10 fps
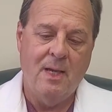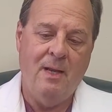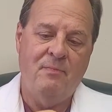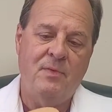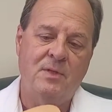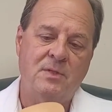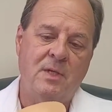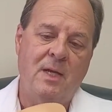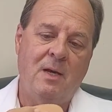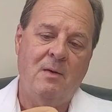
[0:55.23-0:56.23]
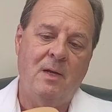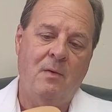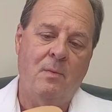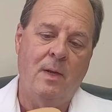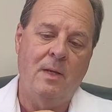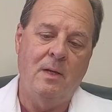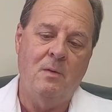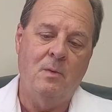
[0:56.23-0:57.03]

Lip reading: at this area right here,